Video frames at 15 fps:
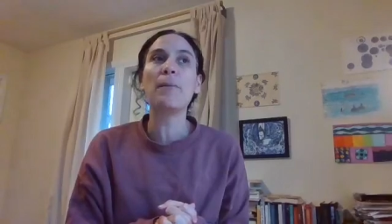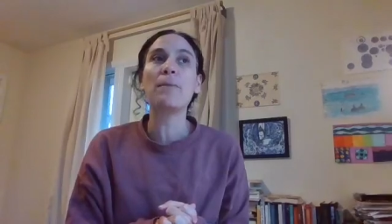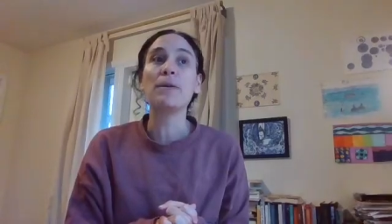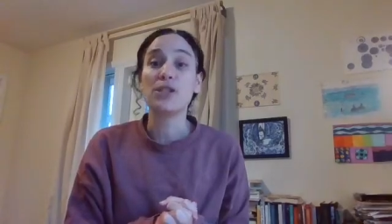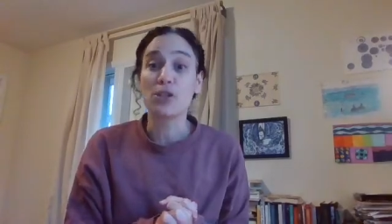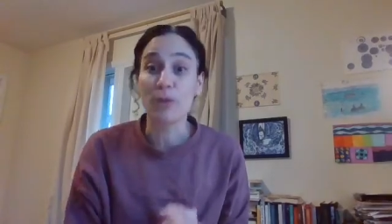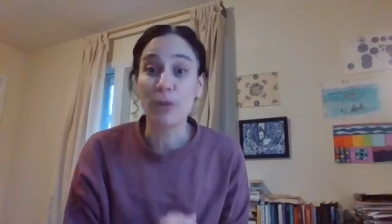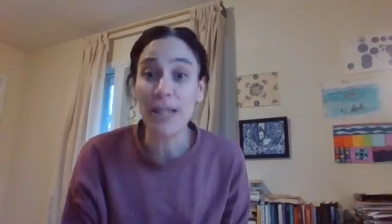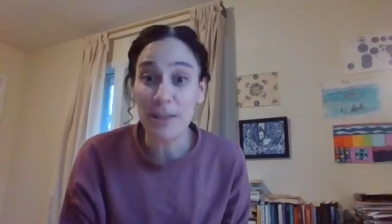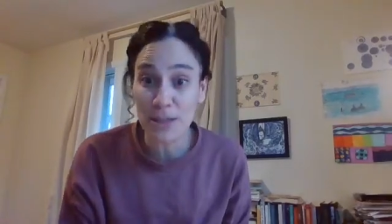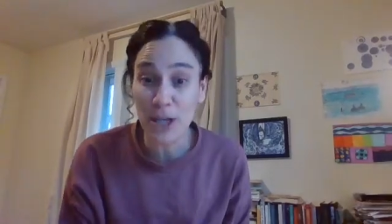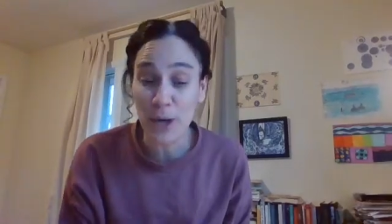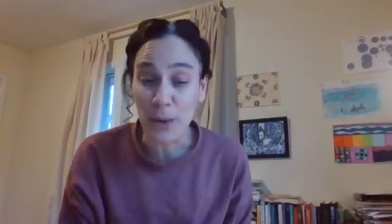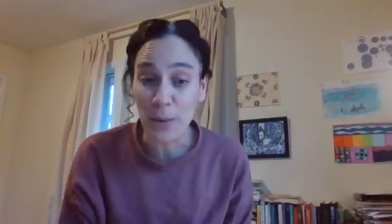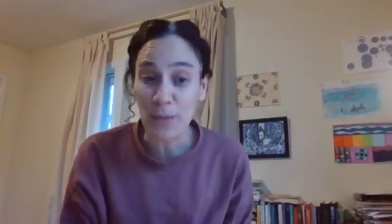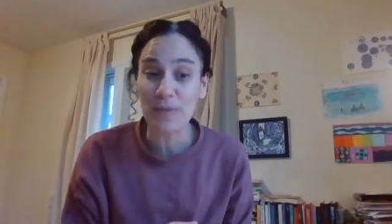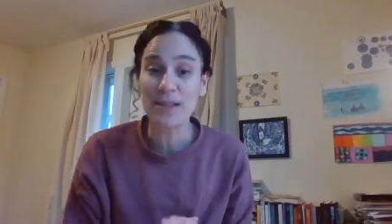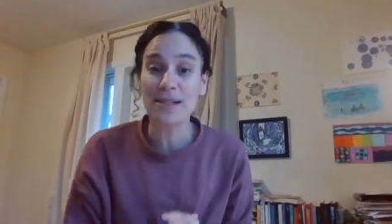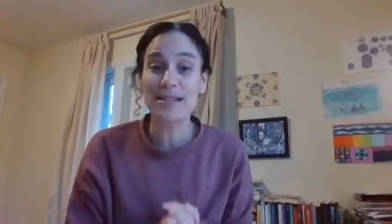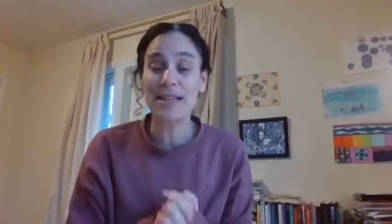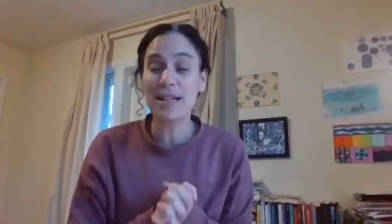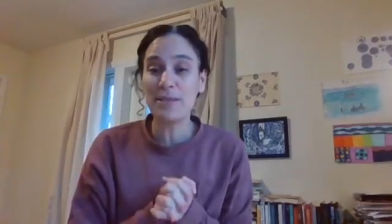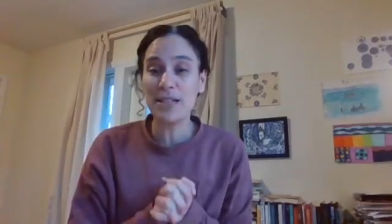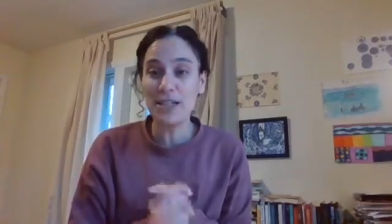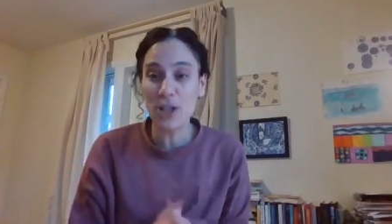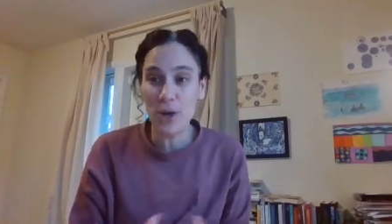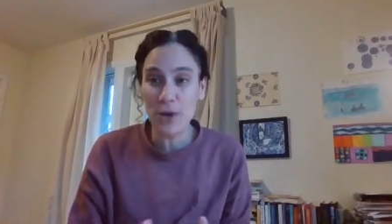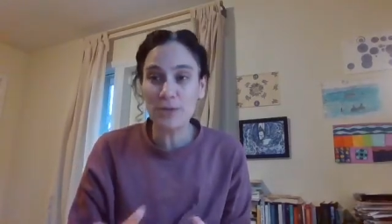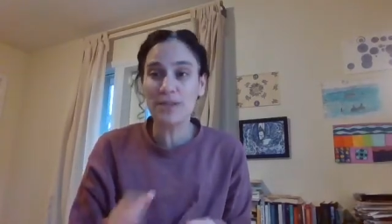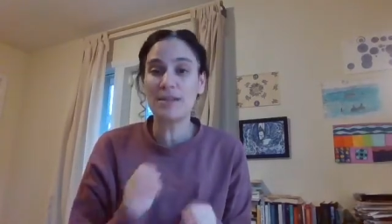So let me know. Send me a
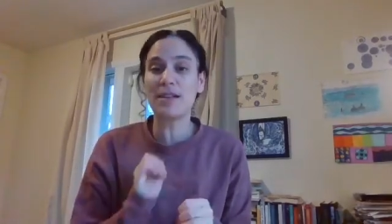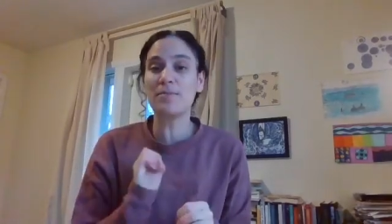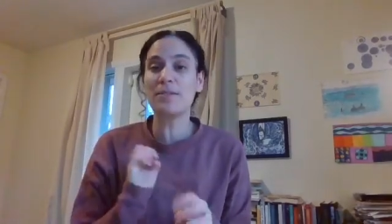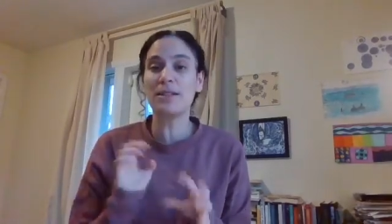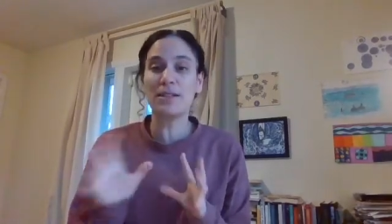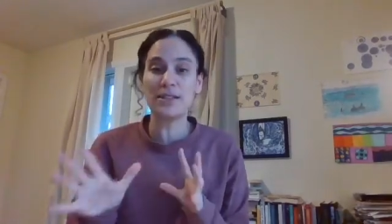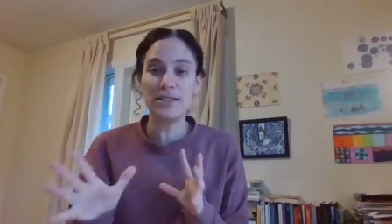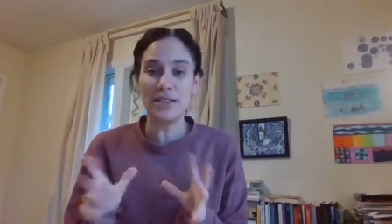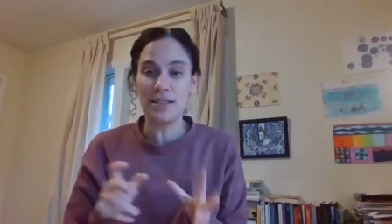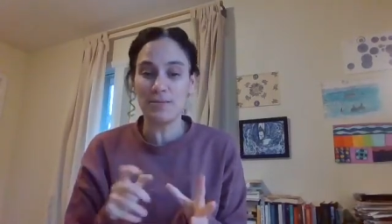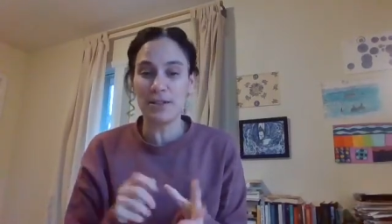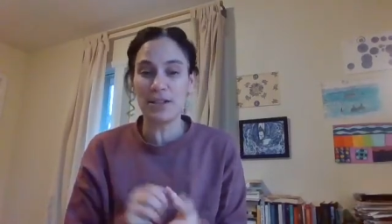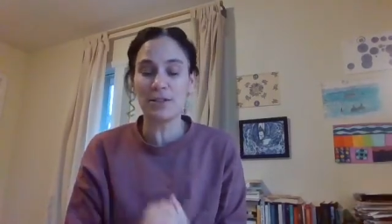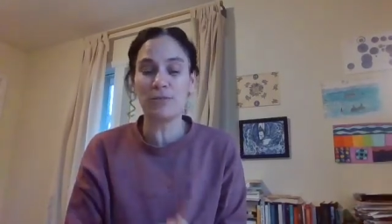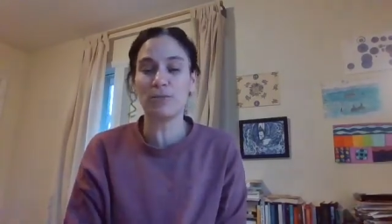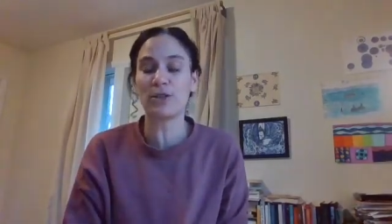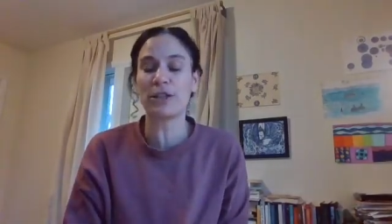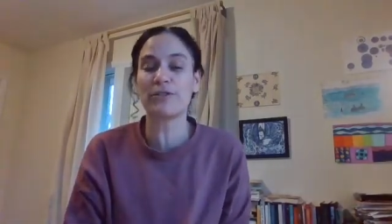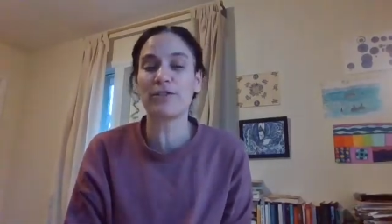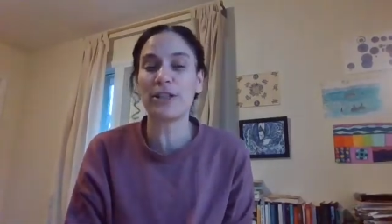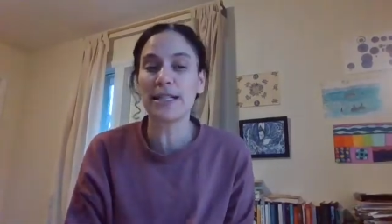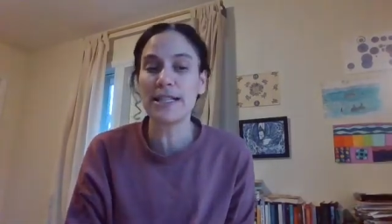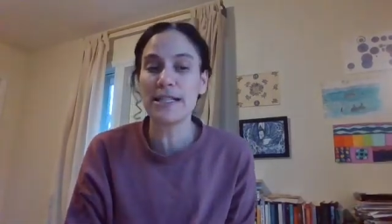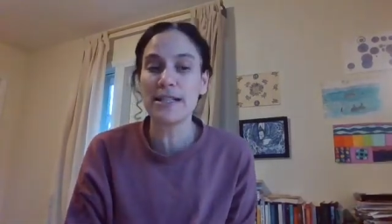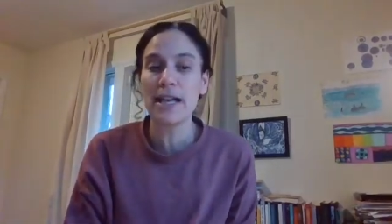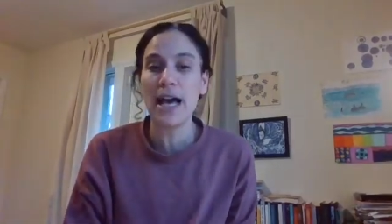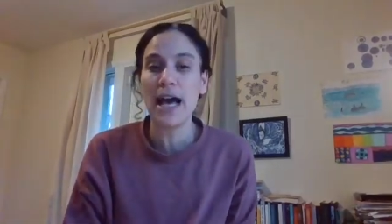note, send me an email, whatever it is,